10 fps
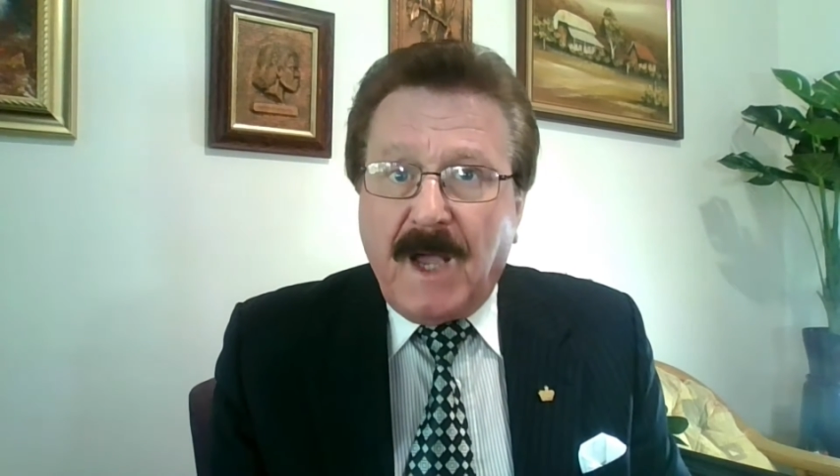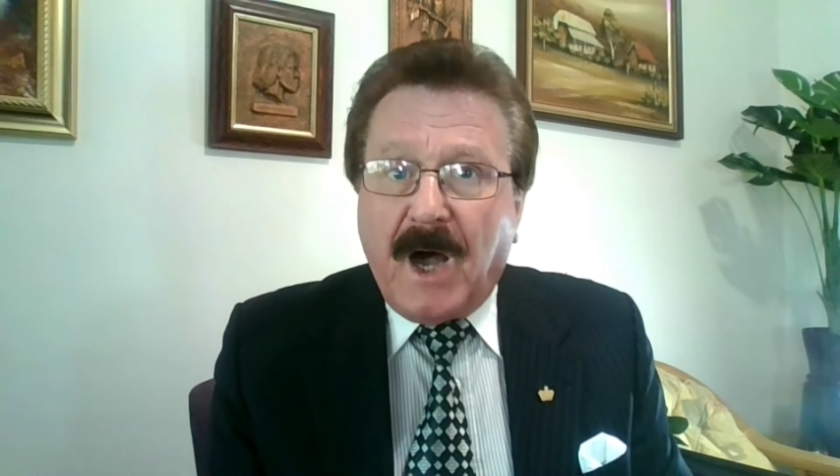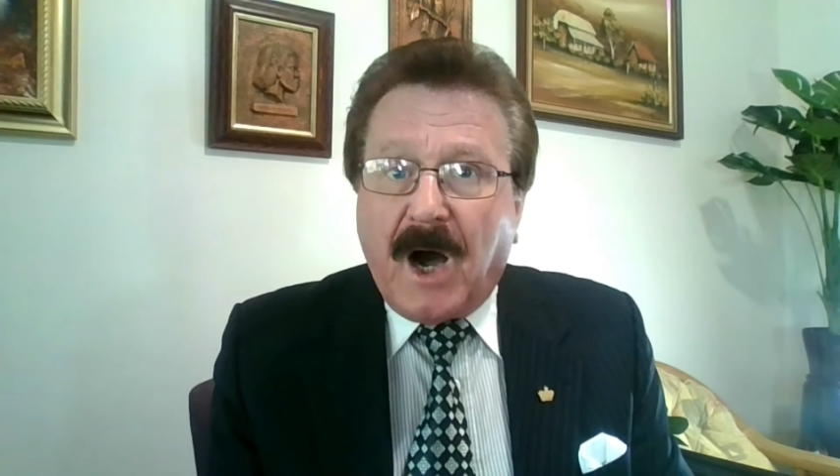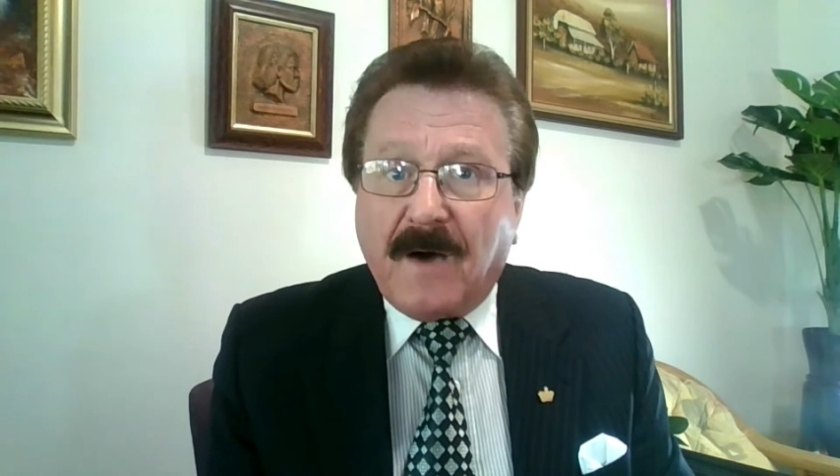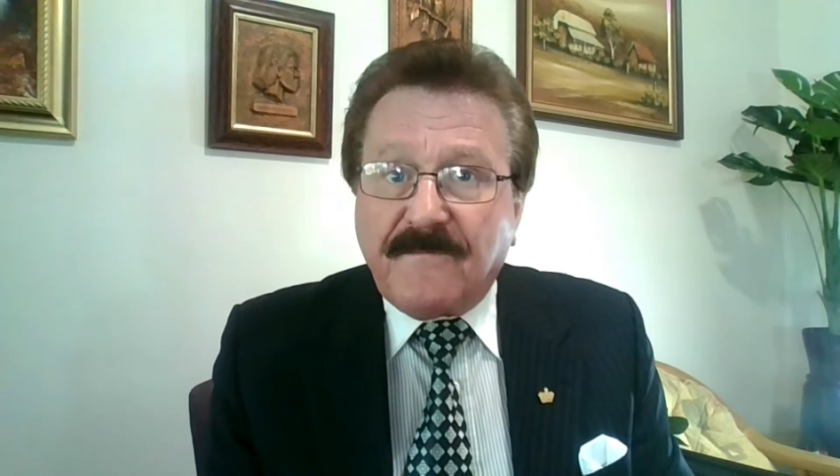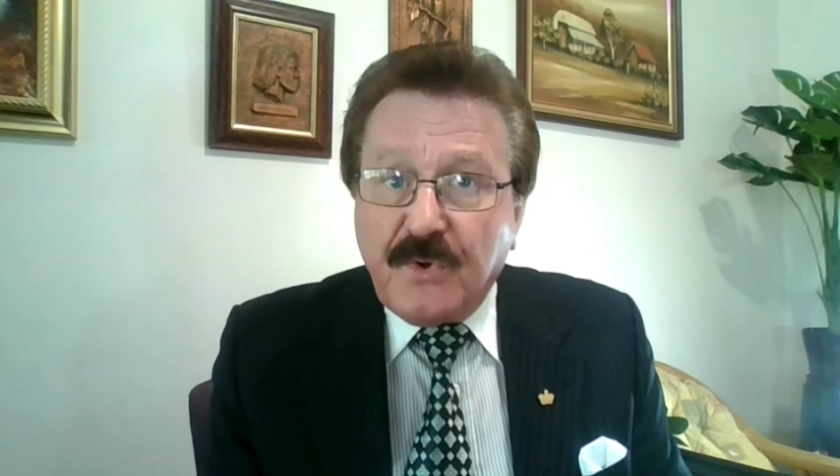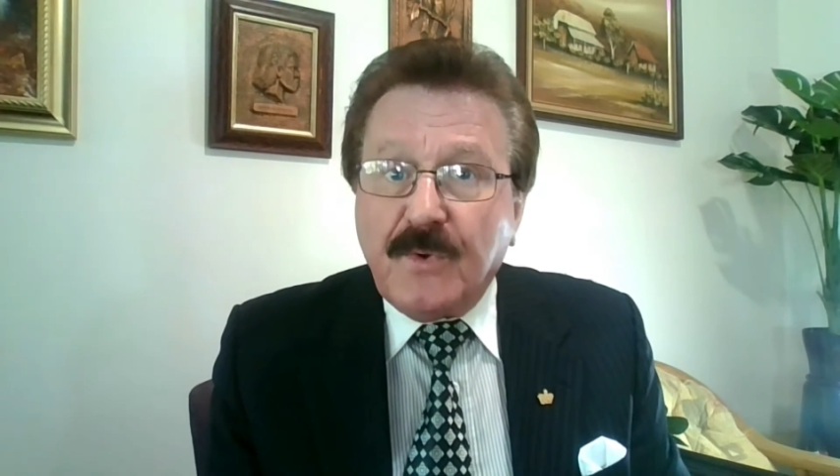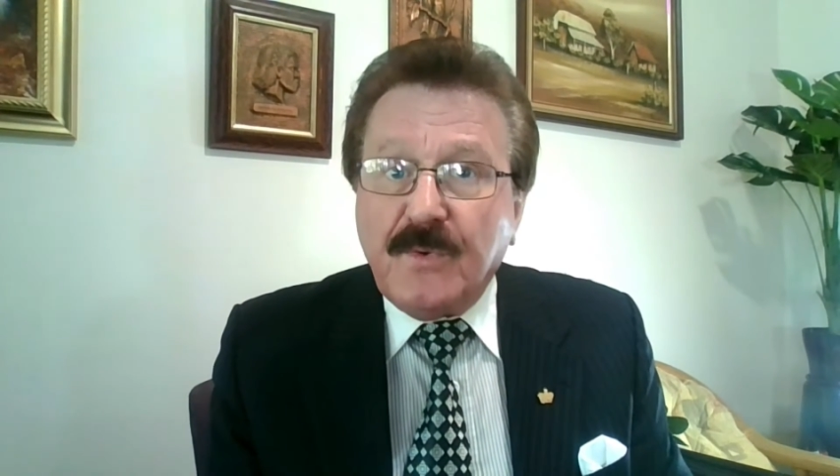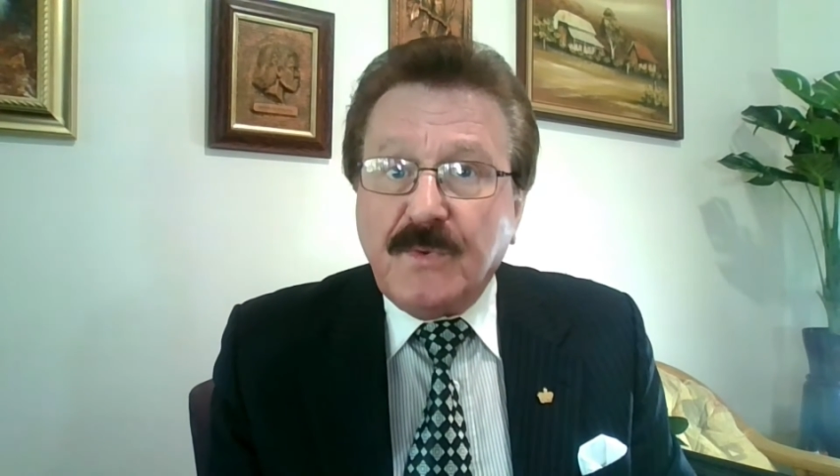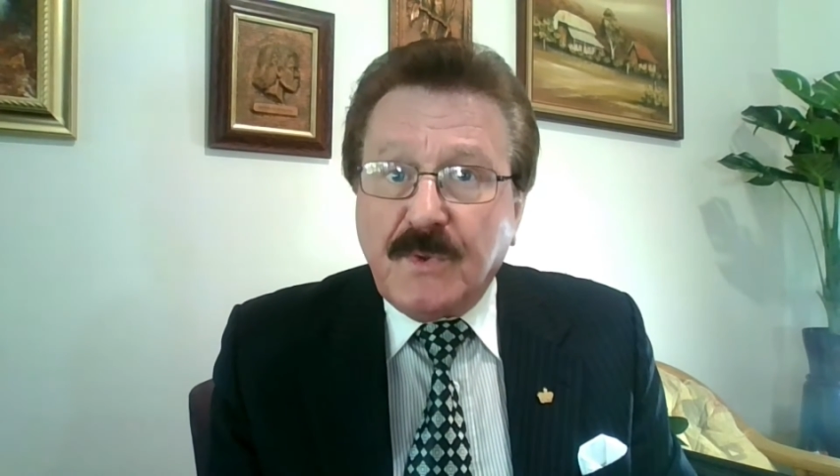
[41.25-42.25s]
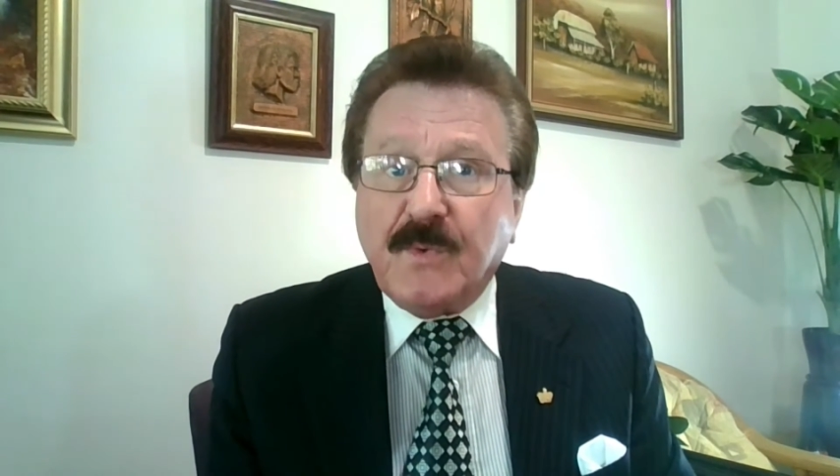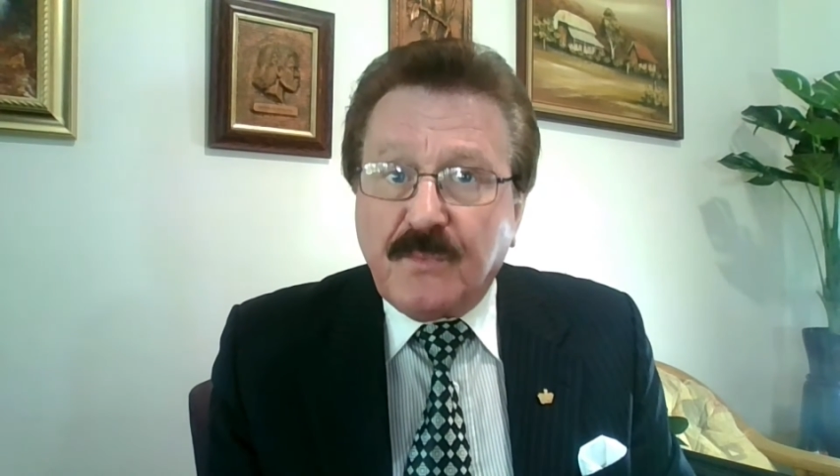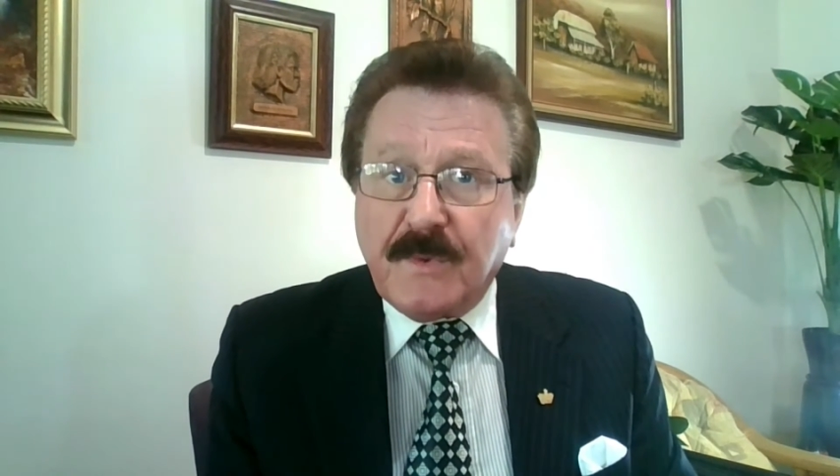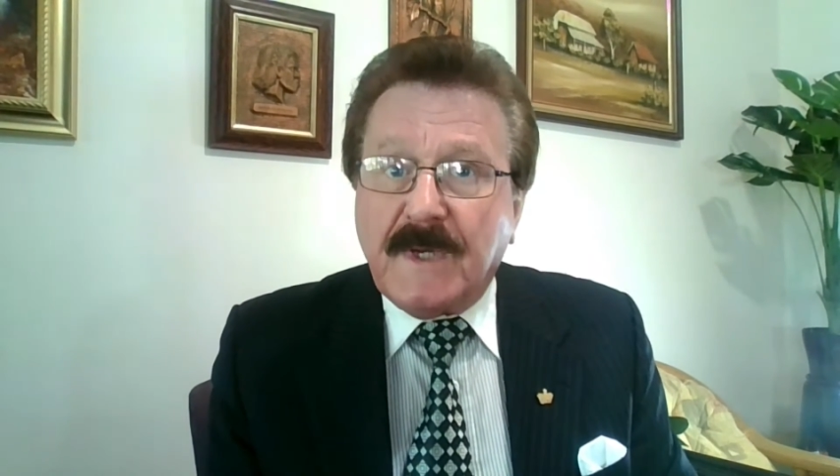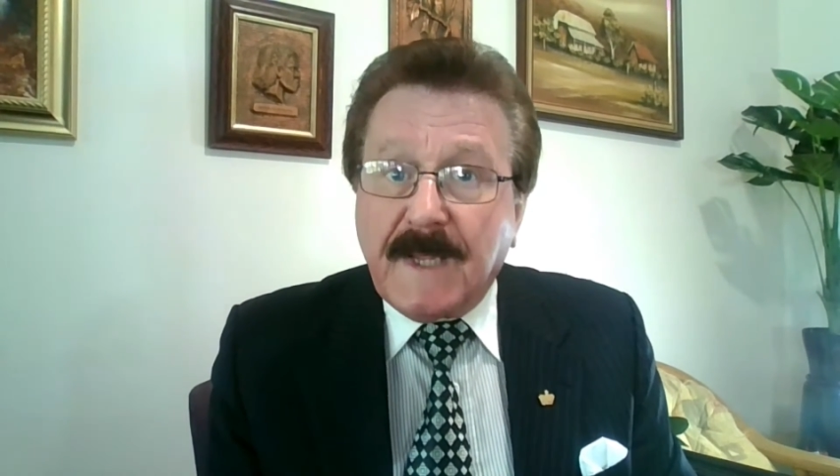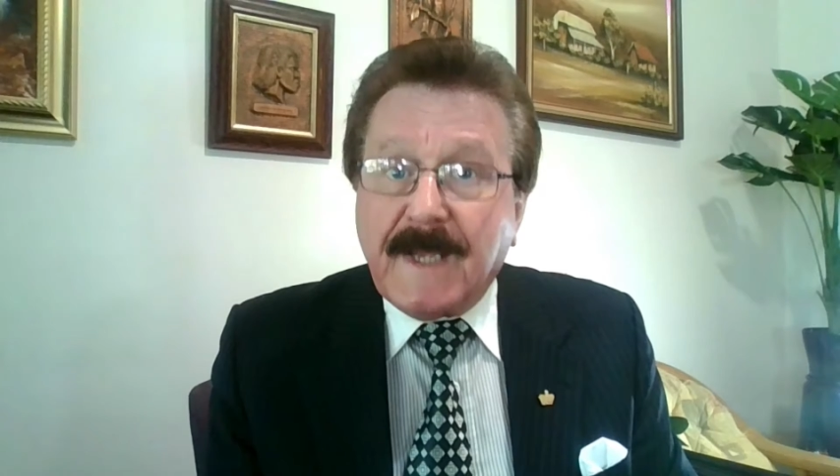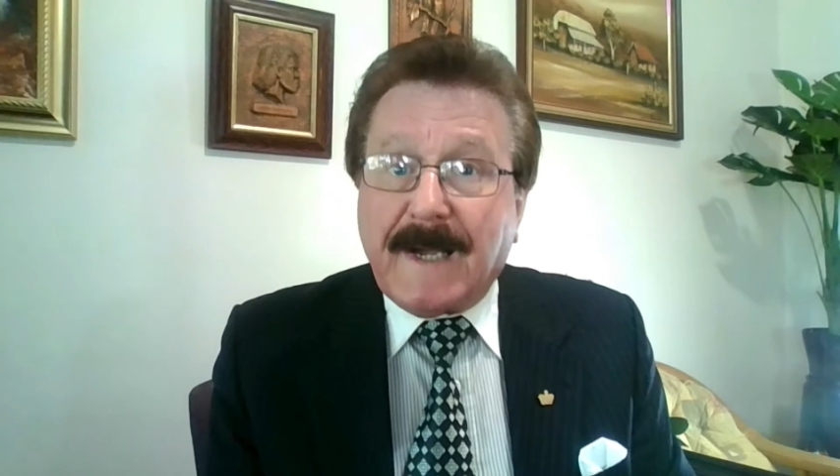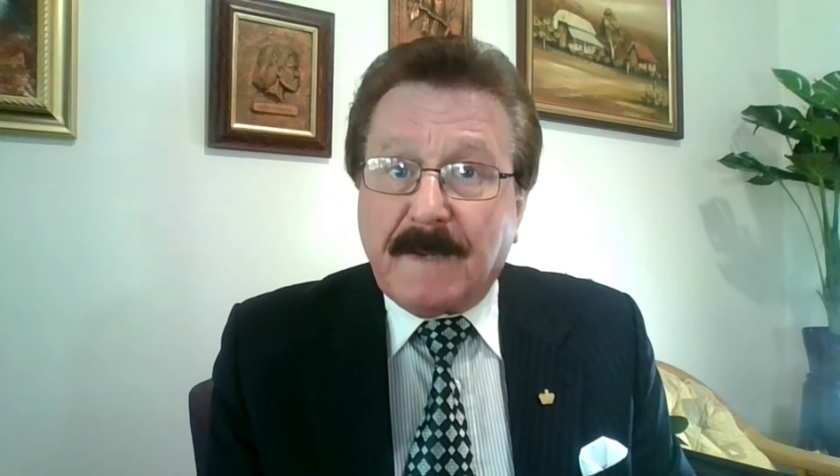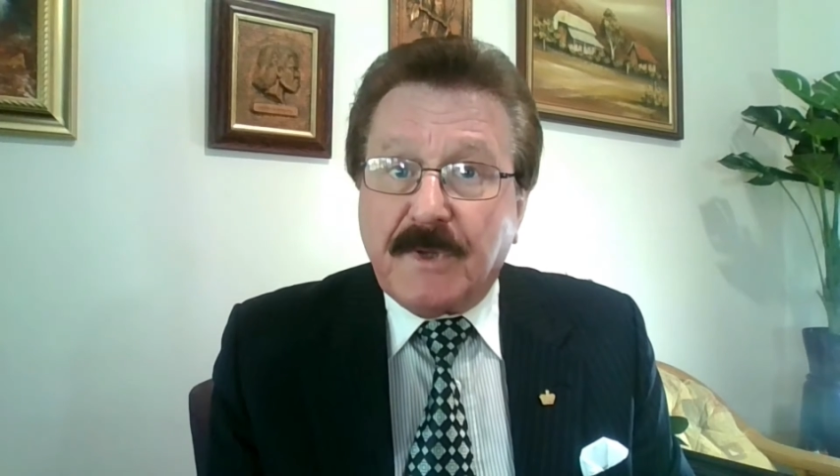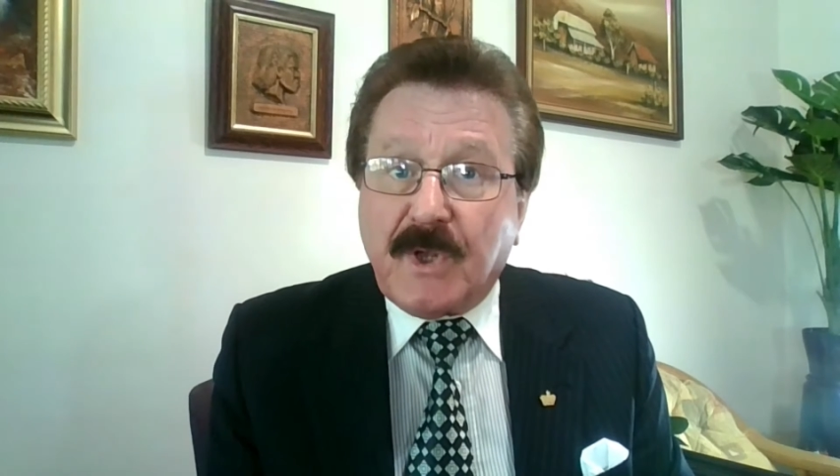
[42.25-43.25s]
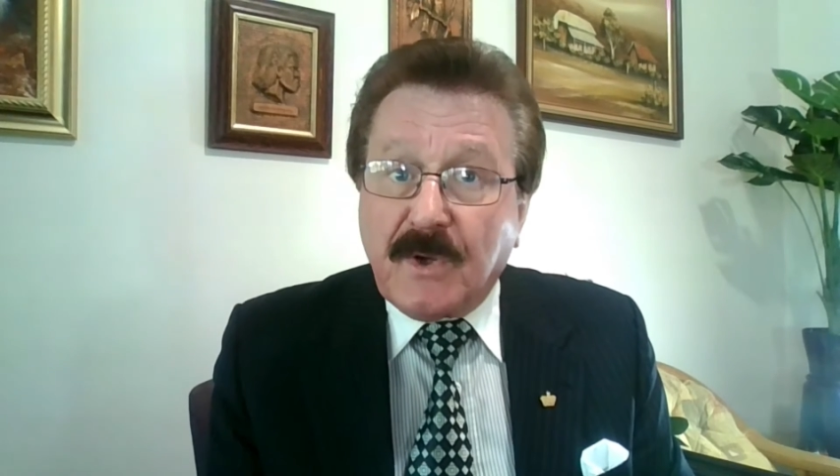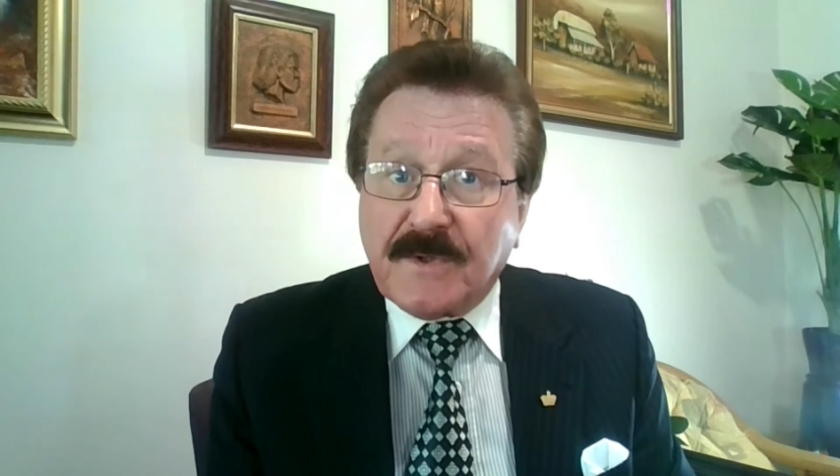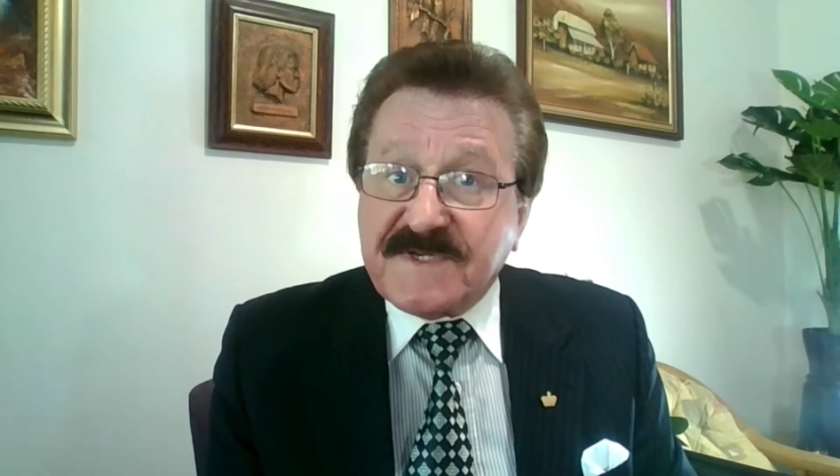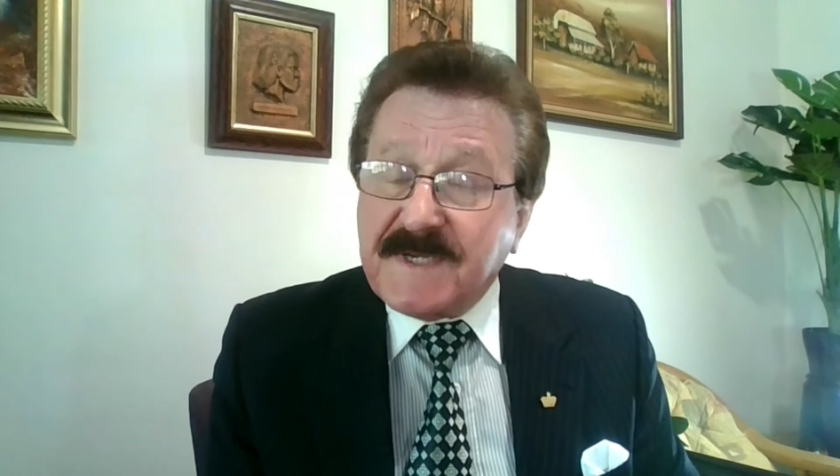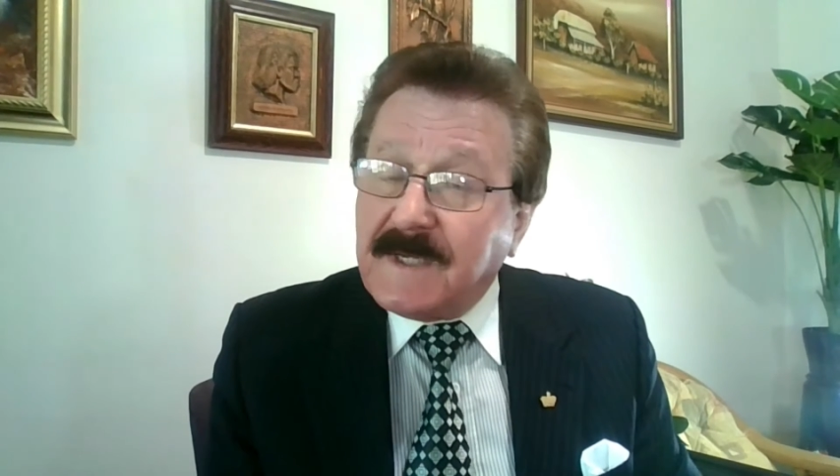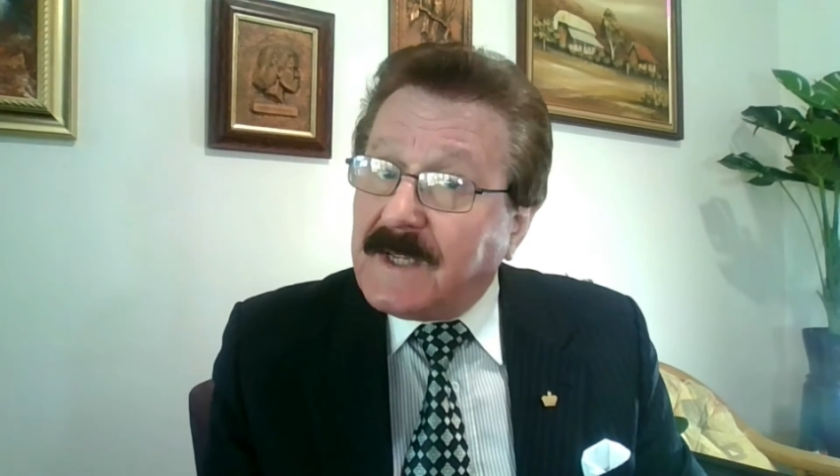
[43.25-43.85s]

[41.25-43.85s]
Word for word: of who you really are because